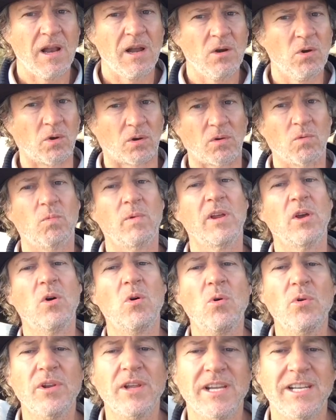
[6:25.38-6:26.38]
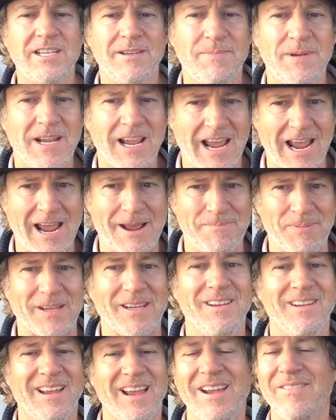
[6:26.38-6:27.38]
Look, we all need to be
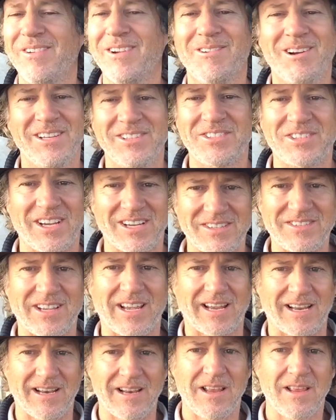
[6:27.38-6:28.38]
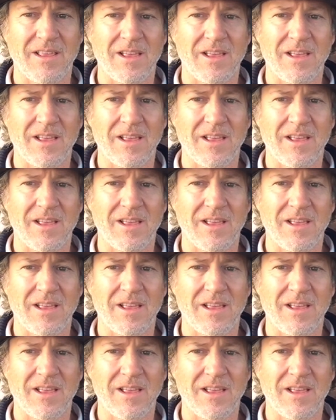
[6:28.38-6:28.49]
happy. Everyone says that.